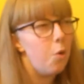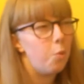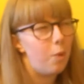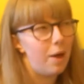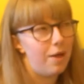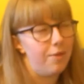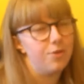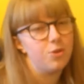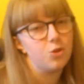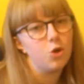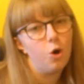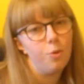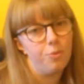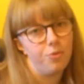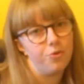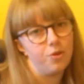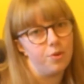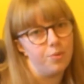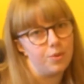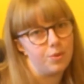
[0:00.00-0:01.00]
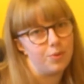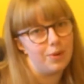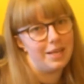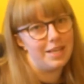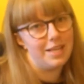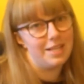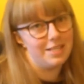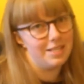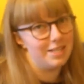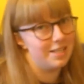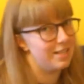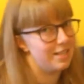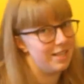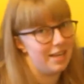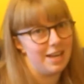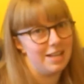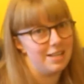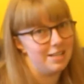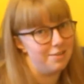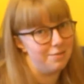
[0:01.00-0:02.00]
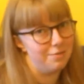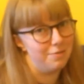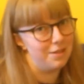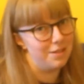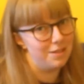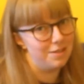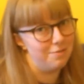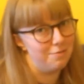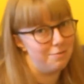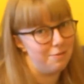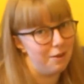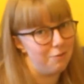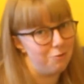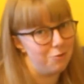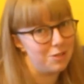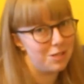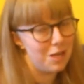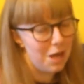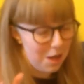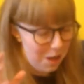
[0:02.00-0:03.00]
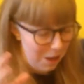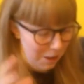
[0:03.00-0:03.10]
Well, the top 3 was quite easy because I had definitive favourites.